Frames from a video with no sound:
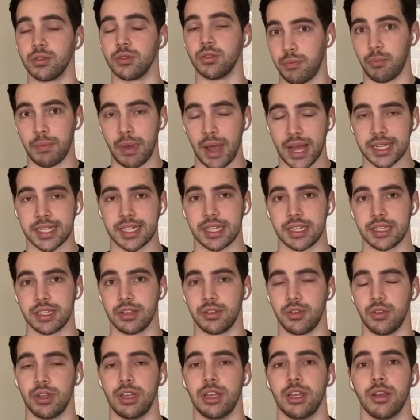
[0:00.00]
best as
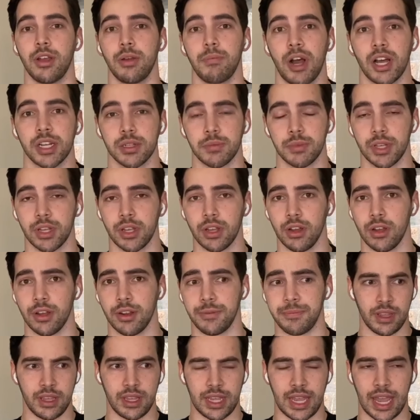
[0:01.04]
he possibly could.
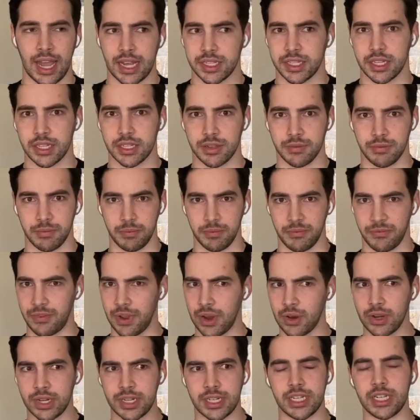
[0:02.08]
He has this very
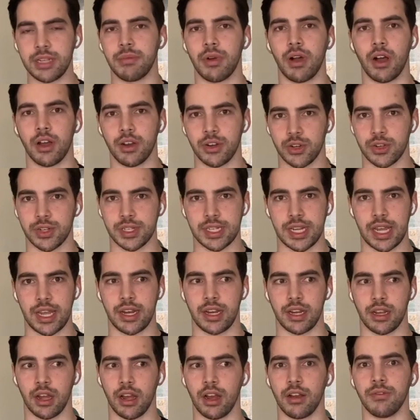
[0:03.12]
deep understanding
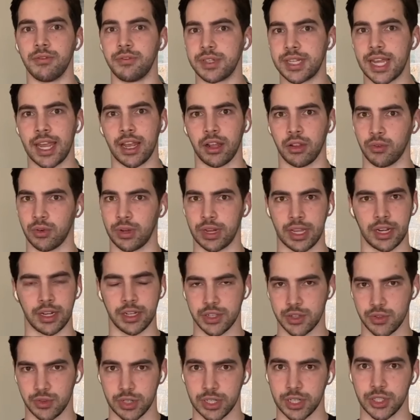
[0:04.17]
of tailoring and its
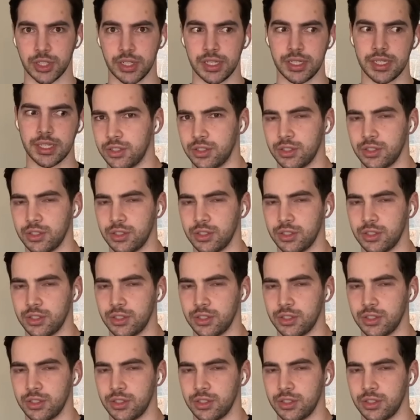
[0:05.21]
traditions.